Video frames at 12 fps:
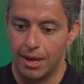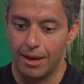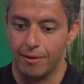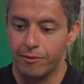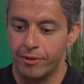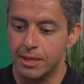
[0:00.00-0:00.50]

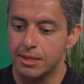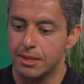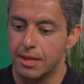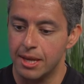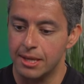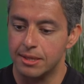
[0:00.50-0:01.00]
fixed
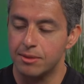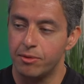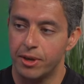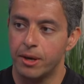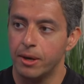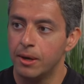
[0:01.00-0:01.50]
is
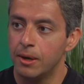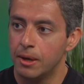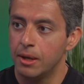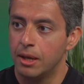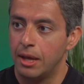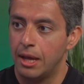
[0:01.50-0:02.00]
fear.
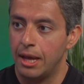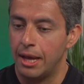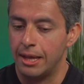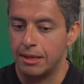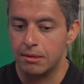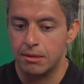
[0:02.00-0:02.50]

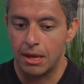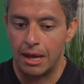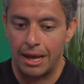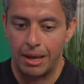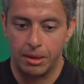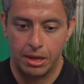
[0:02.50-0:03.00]
And
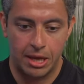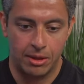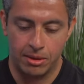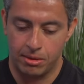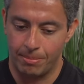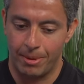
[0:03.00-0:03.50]

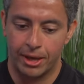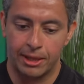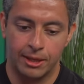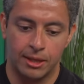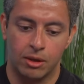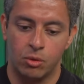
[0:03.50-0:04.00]
in my
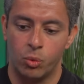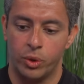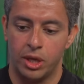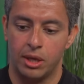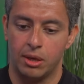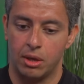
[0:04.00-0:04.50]
clinic, we